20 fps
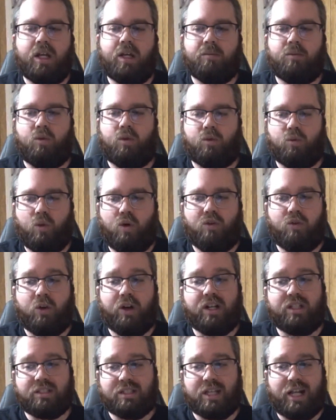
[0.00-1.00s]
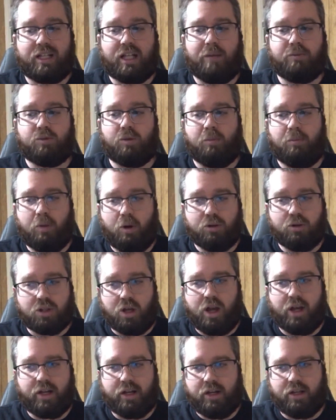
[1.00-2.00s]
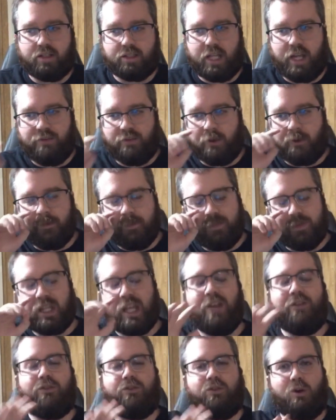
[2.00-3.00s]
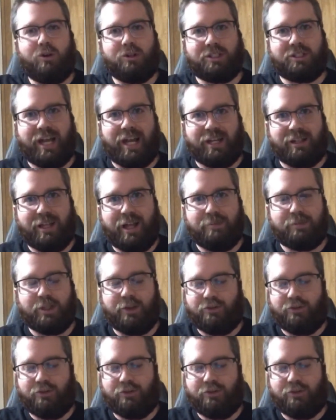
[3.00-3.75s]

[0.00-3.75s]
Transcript: But when Wolverine and Cyclops were both talking to Xavier, he froze Cyclops.